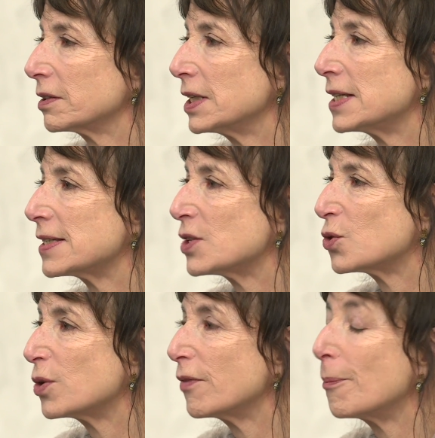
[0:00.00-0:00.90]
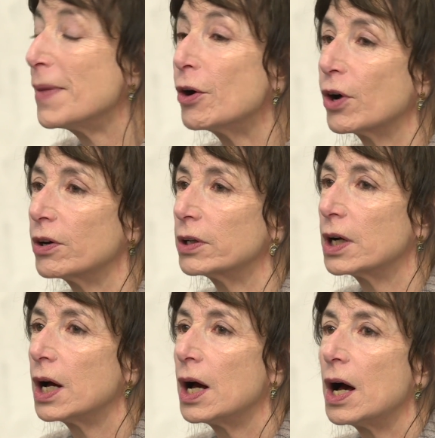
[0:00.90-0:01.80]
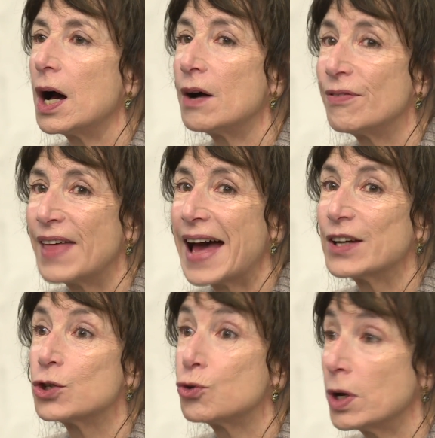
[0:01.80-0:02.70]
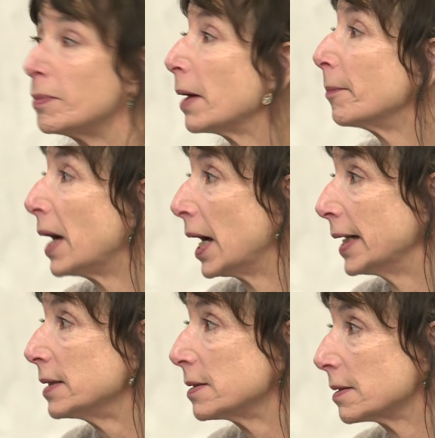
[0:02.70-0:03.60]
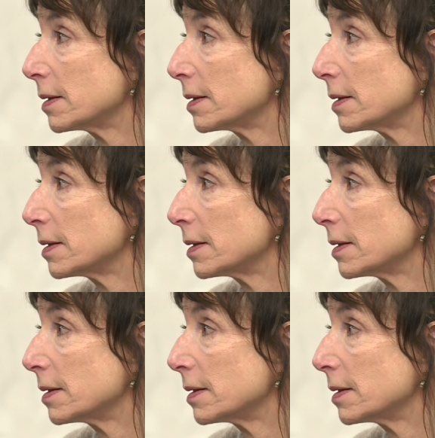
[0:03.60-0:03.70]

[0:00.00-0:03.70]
is a sort of mirror of that dreaming mind,